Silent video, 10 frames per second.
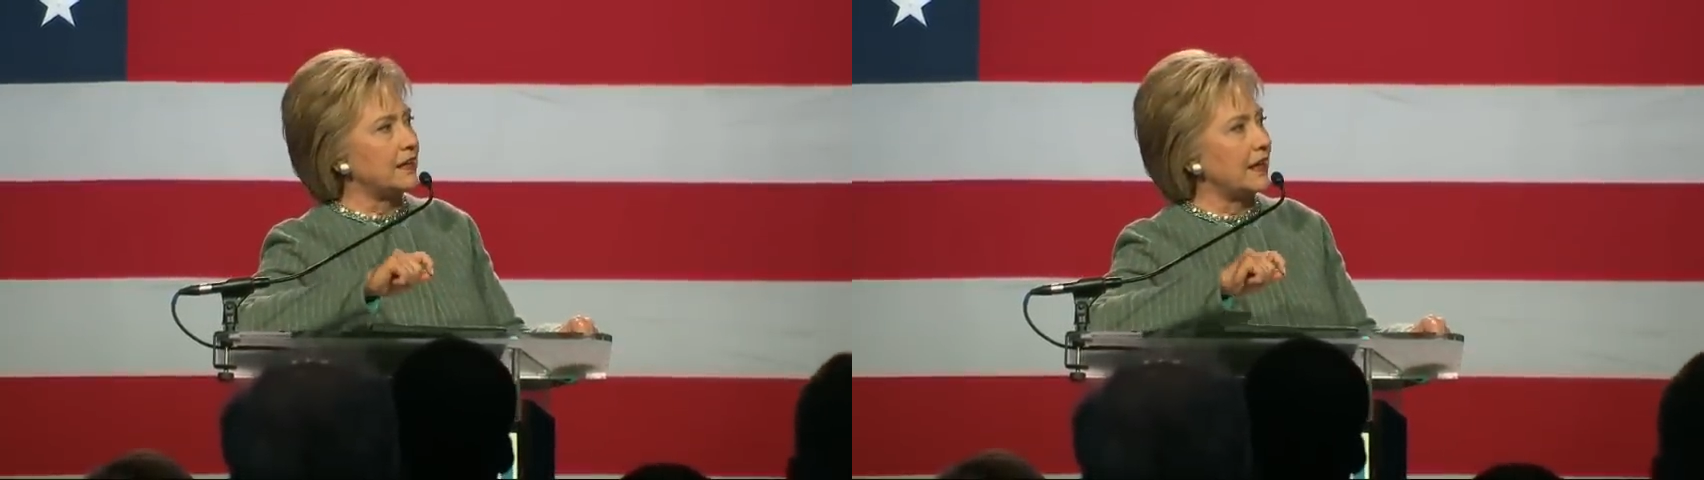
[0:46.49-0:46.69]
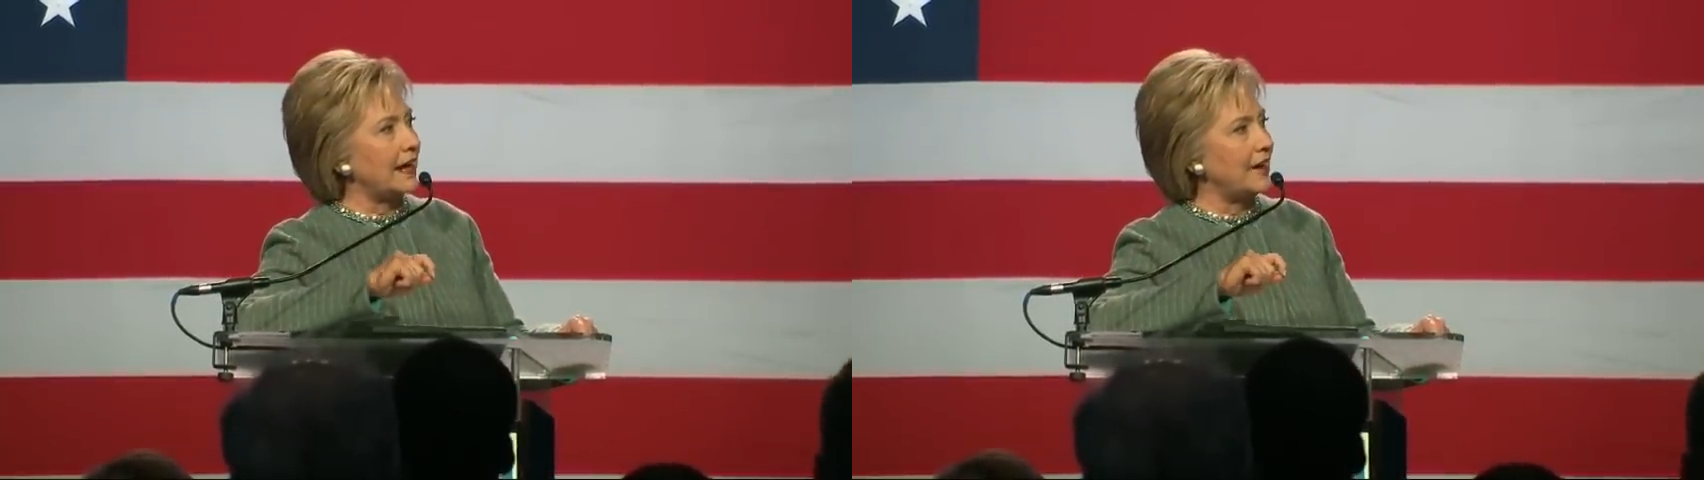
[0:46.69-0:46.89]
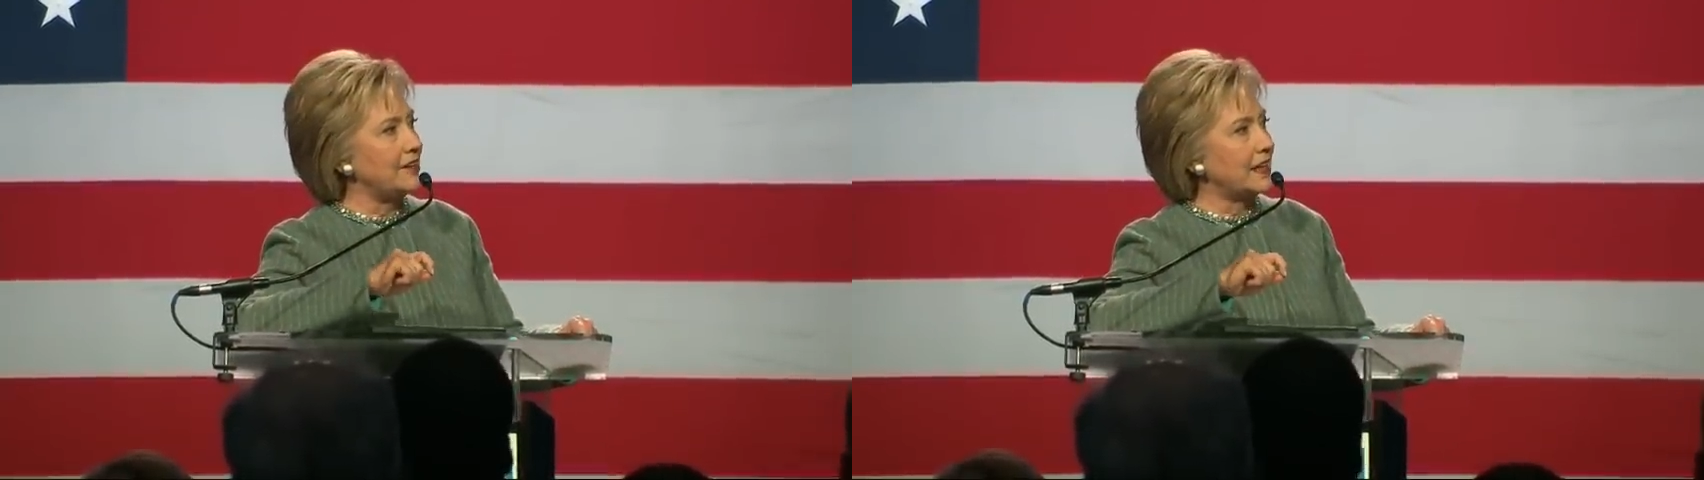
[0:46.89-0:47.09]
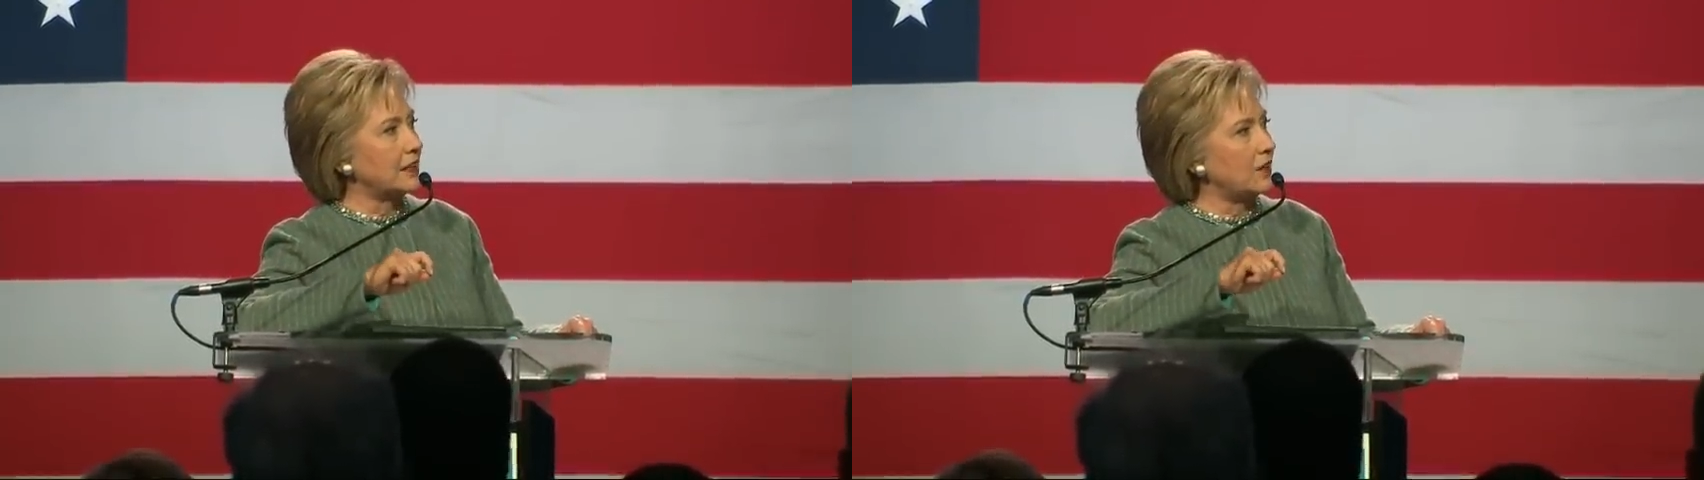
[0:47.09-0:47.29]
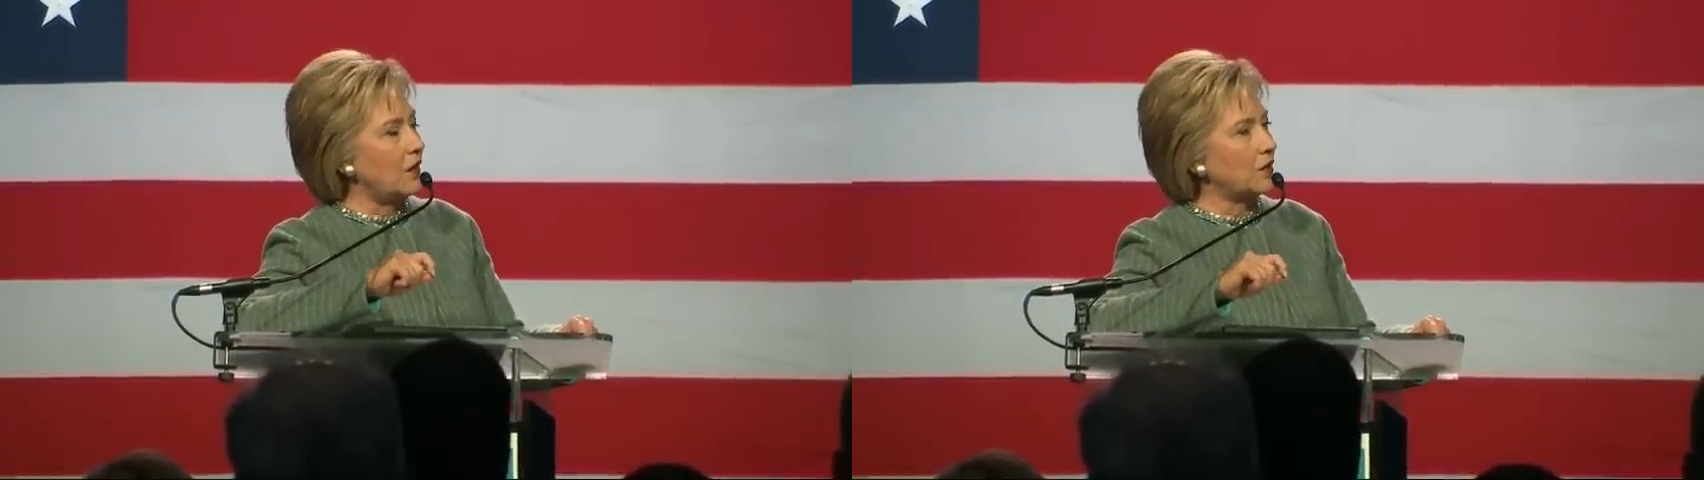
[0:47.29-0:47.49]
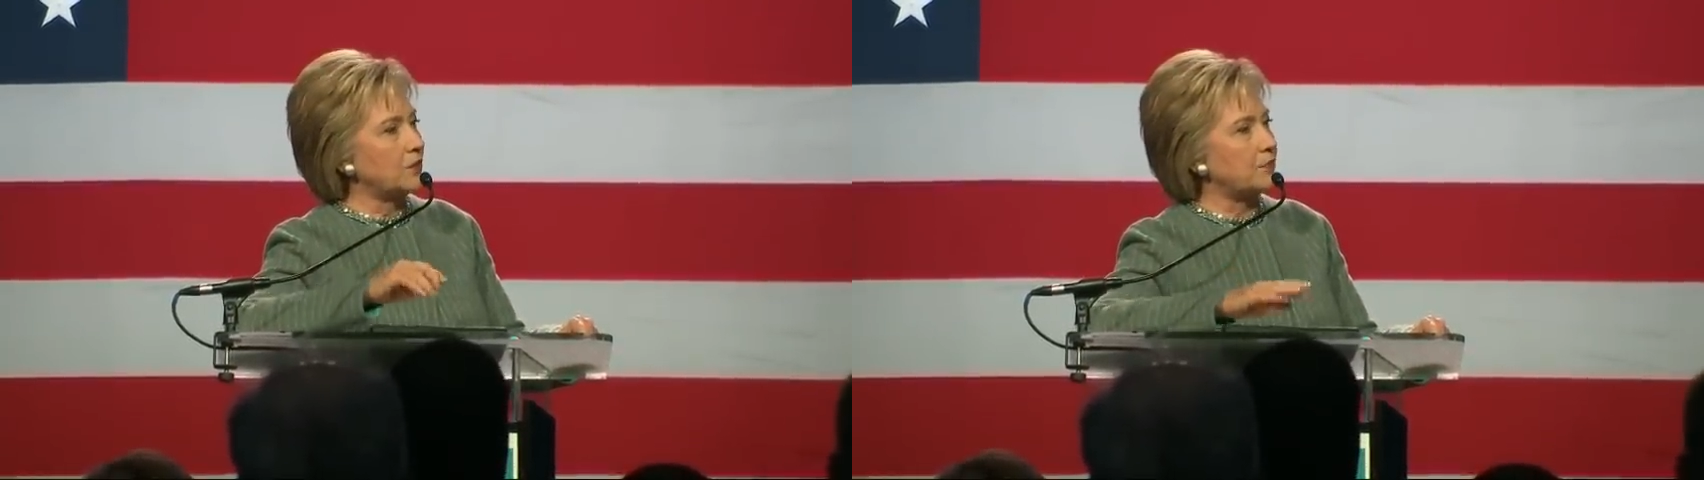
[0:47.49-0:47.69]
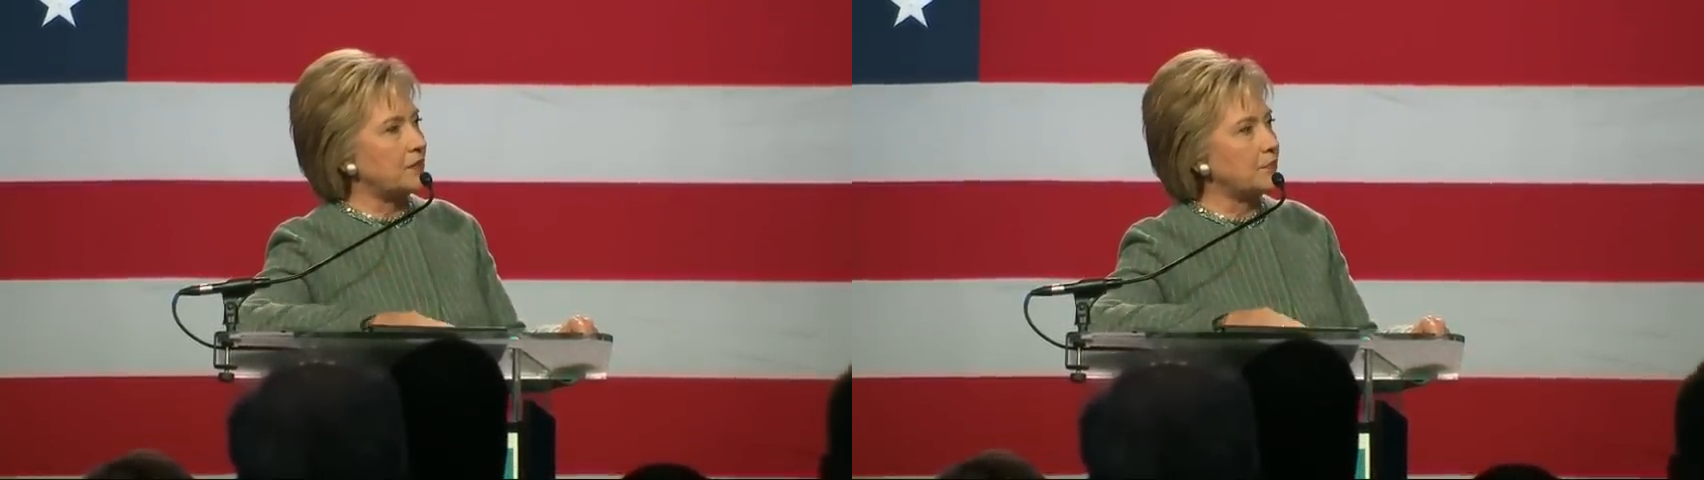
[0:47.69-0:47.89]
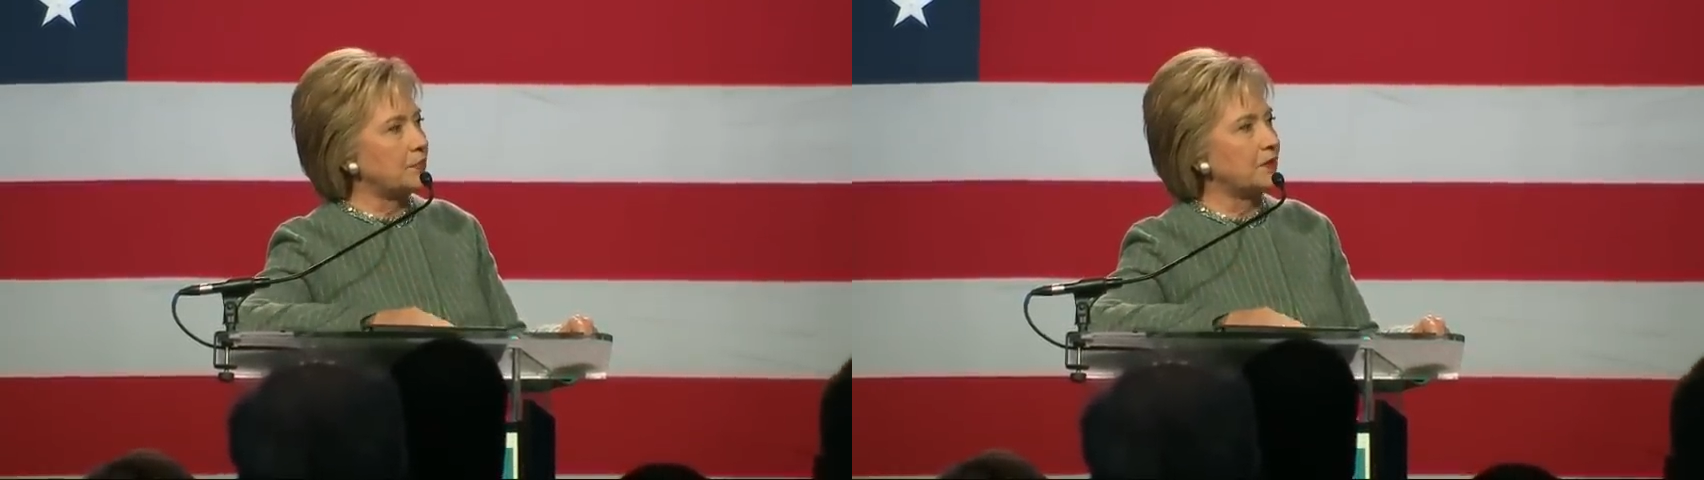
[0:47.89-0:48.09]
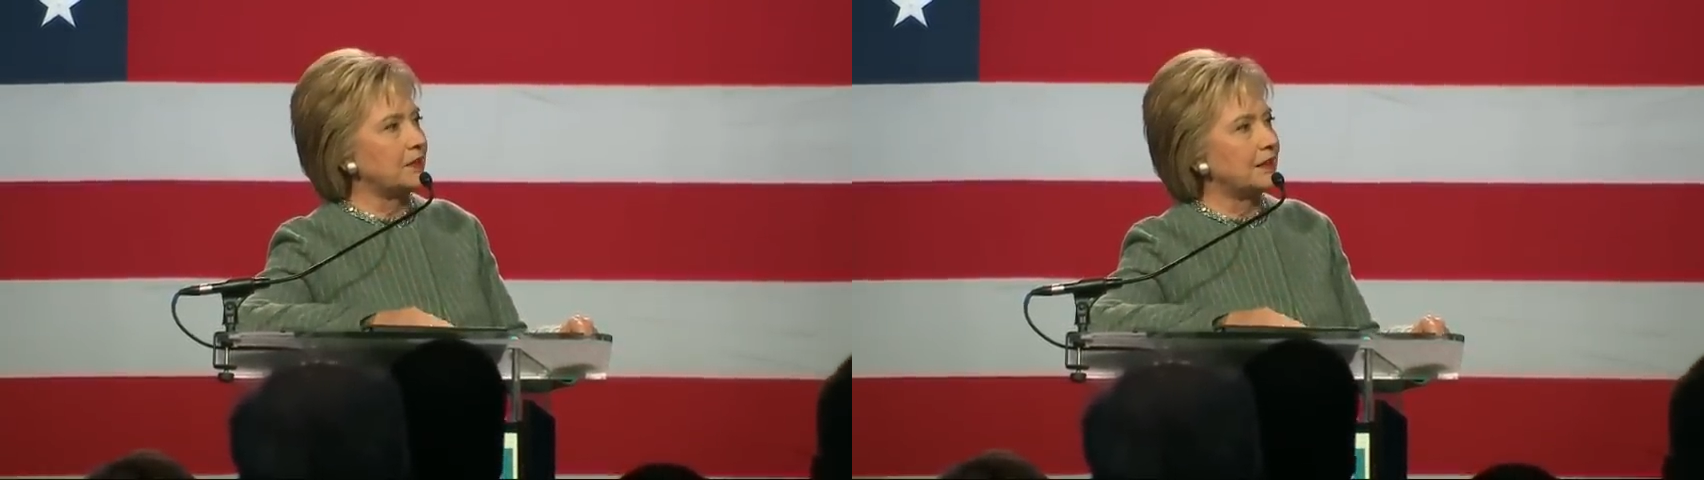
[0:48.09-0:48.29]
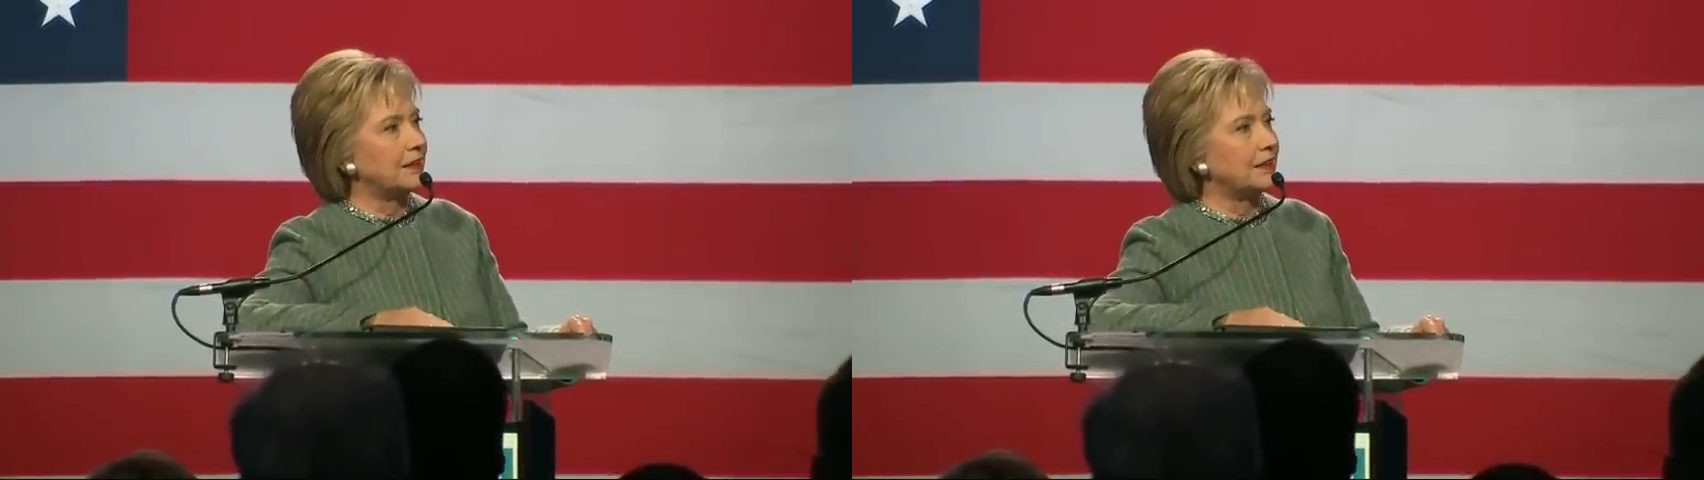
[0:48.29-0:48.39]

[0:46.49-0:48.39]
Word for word: on how you get along with people?